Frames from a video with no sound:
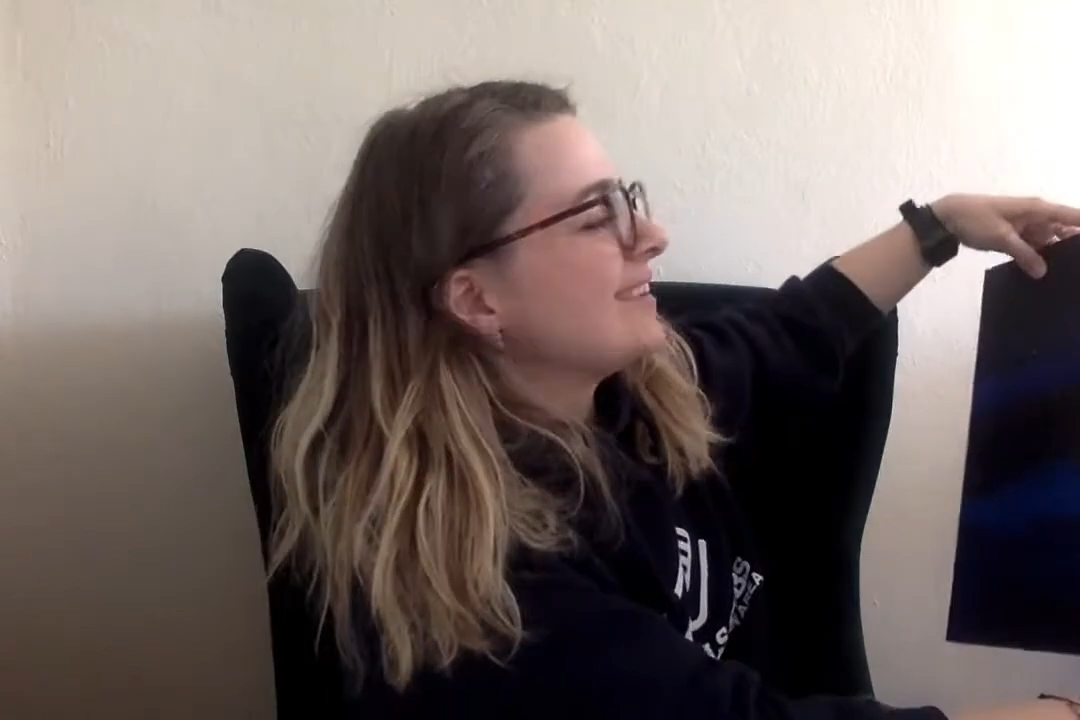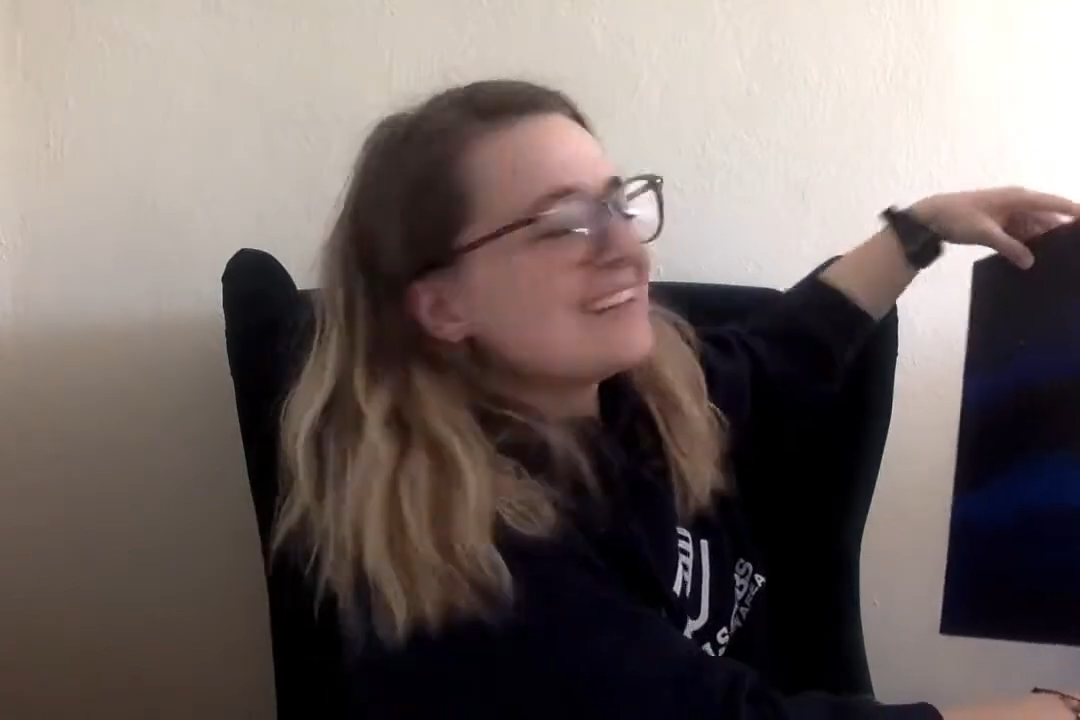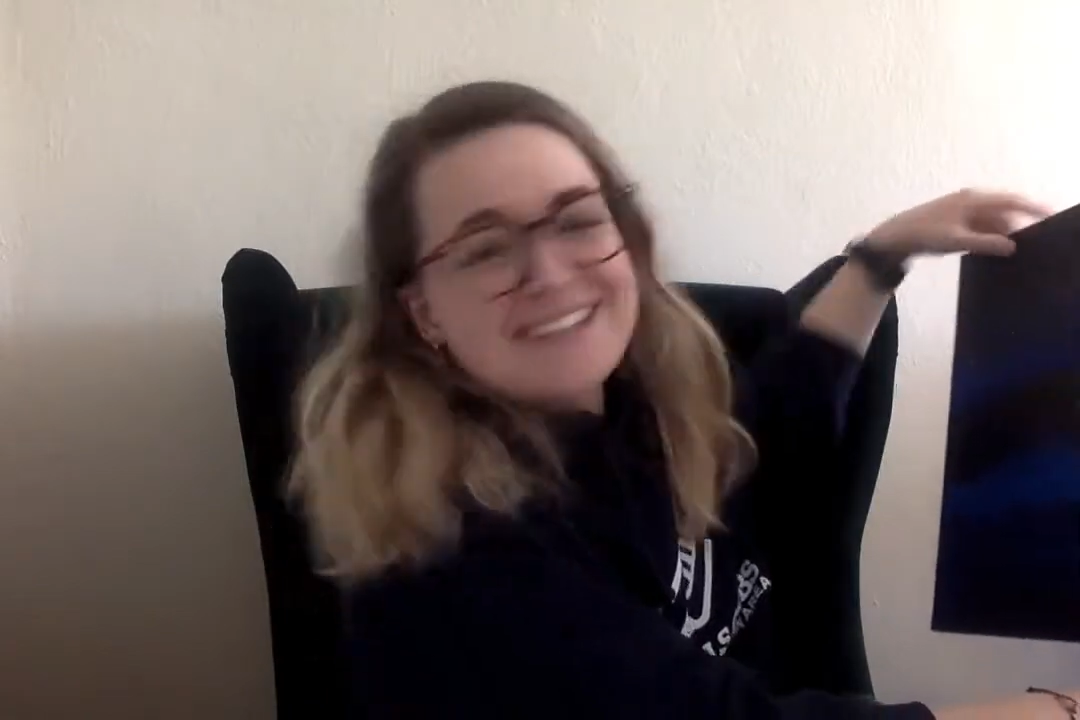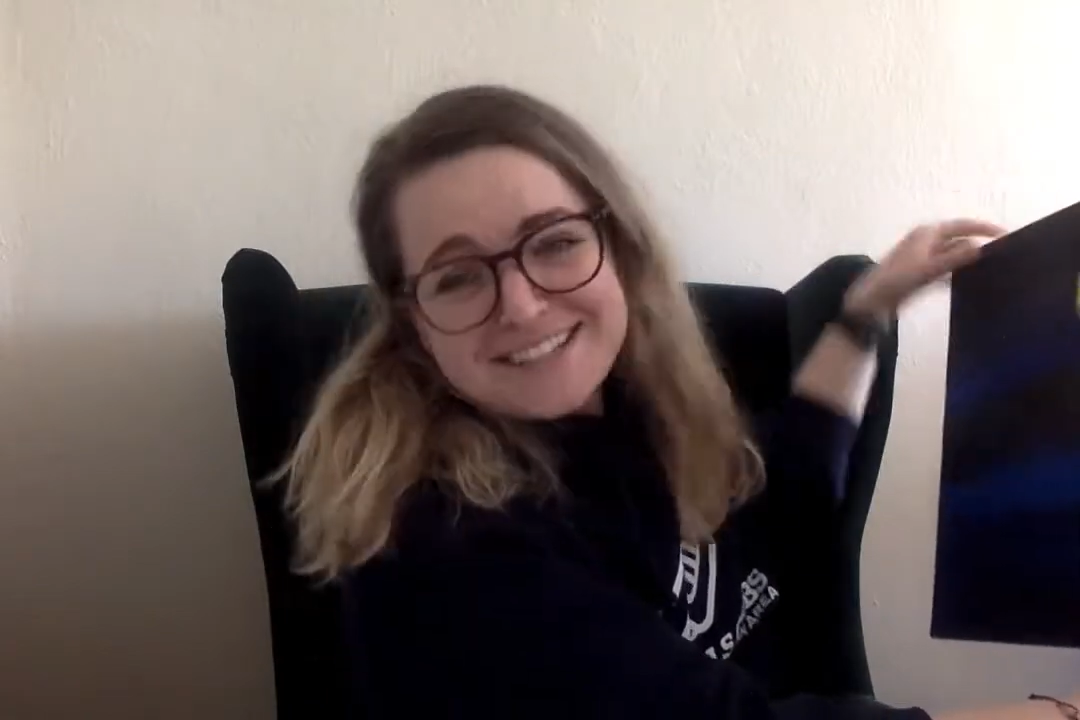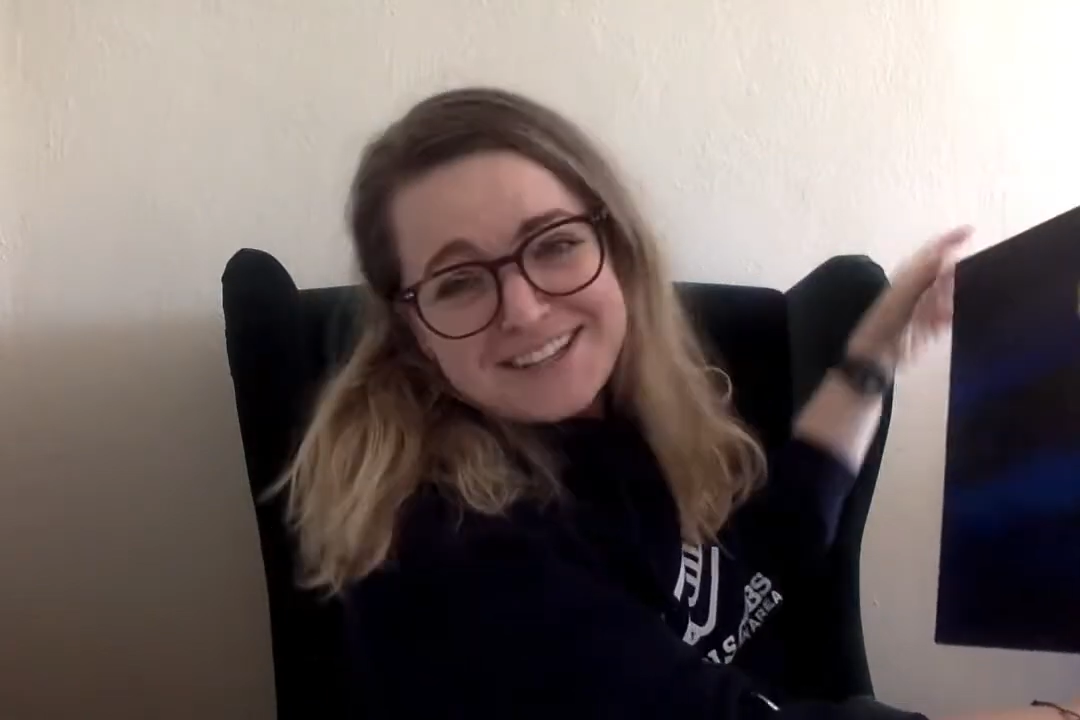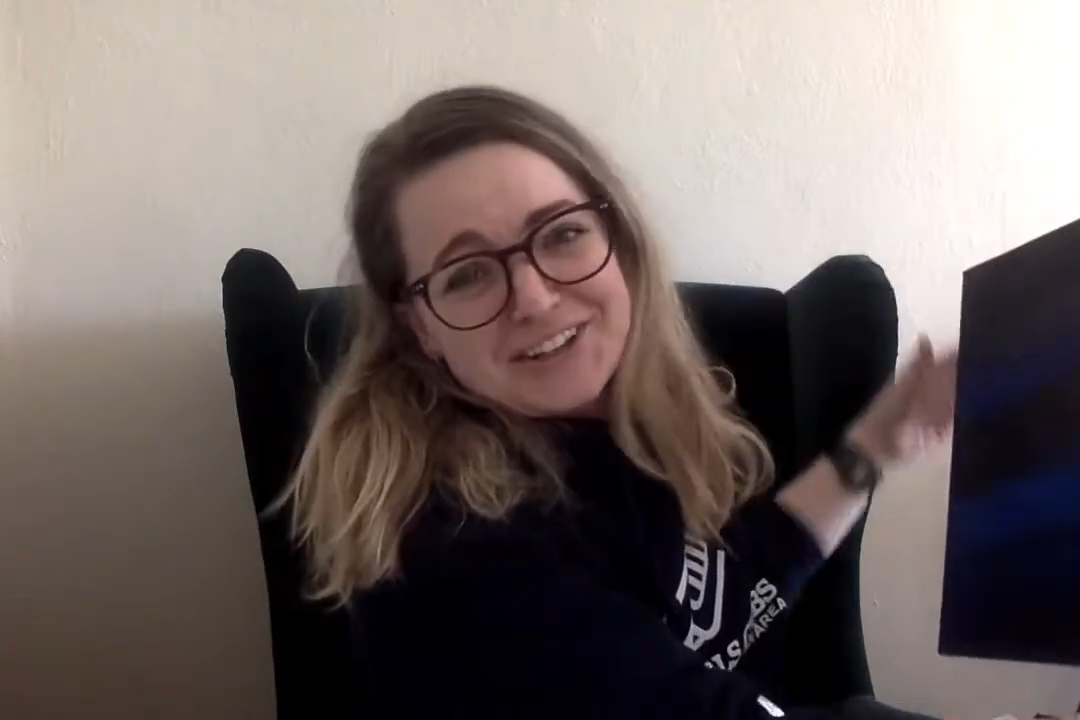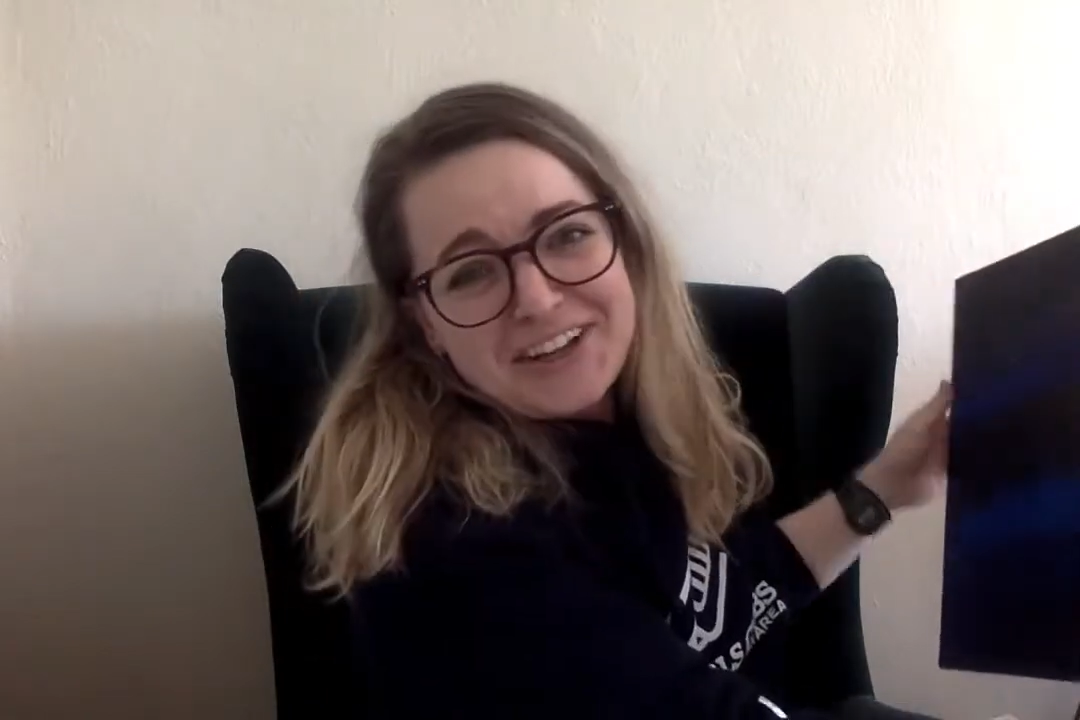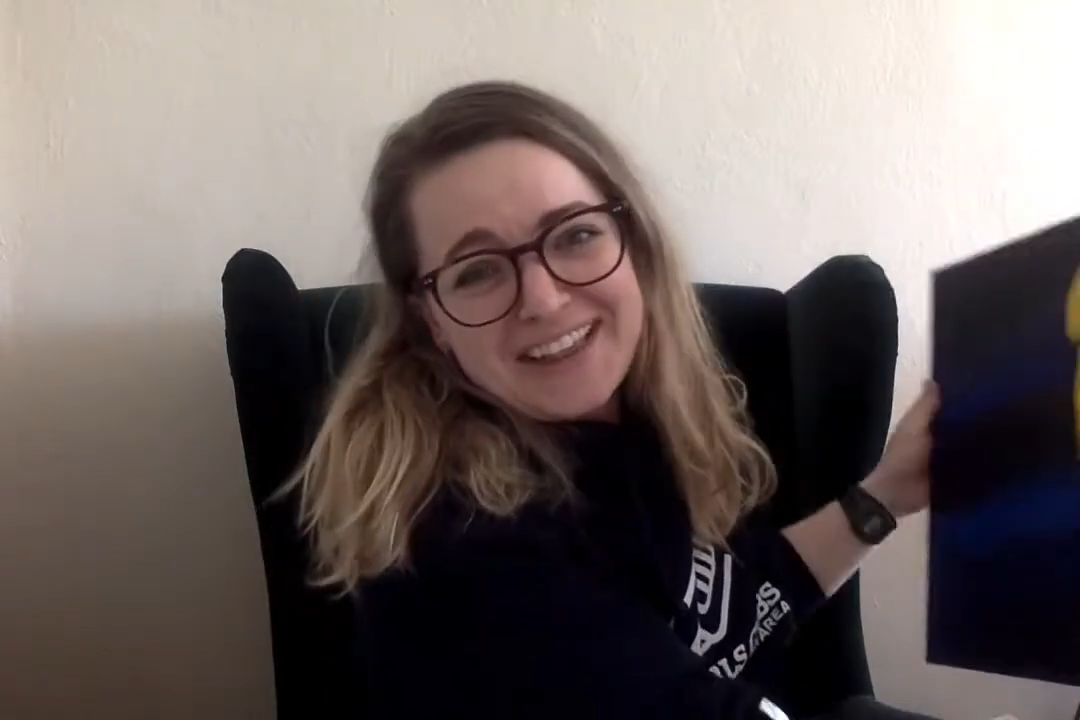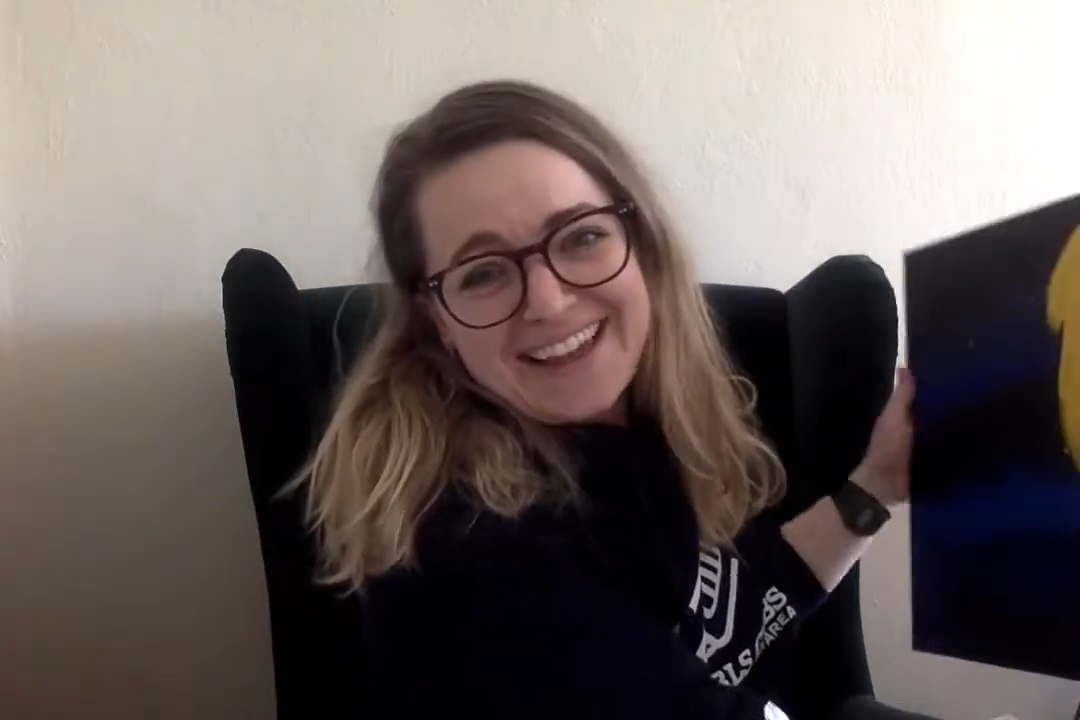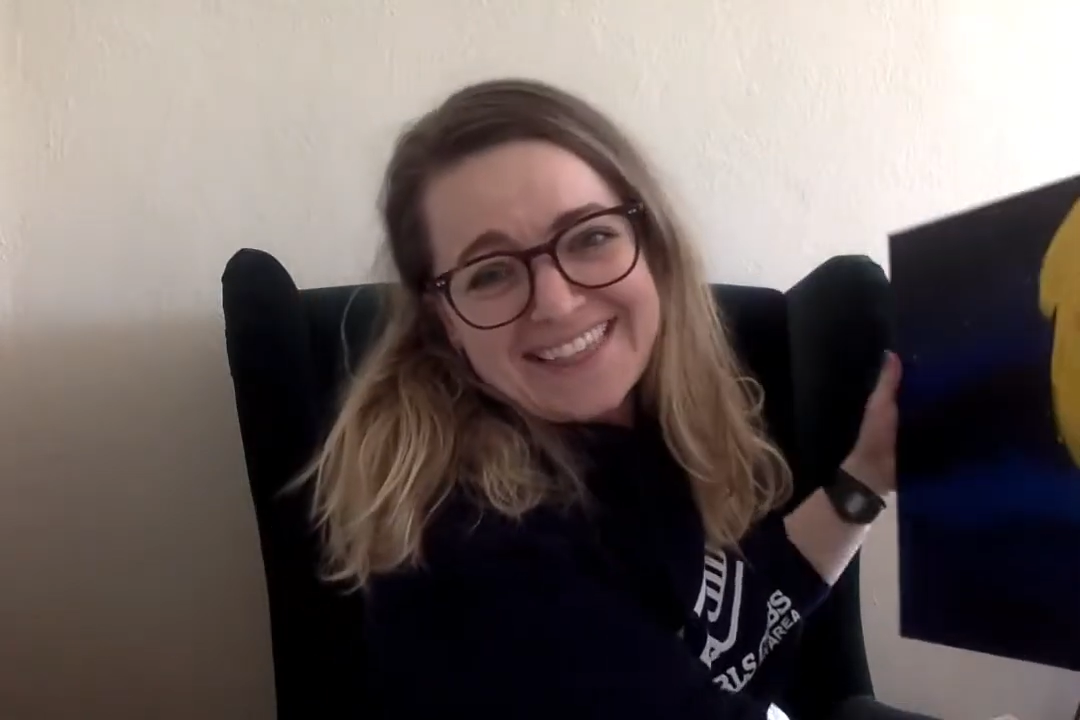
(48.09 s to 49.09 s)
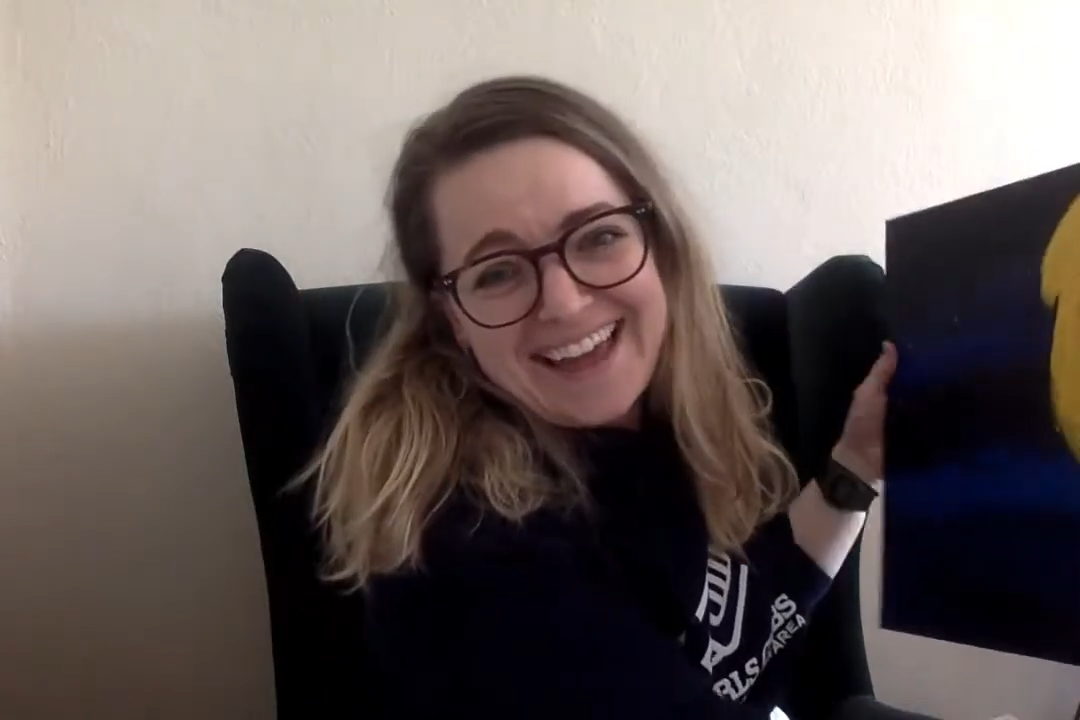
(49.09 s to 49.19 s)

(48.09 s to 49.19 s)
it doesn't look like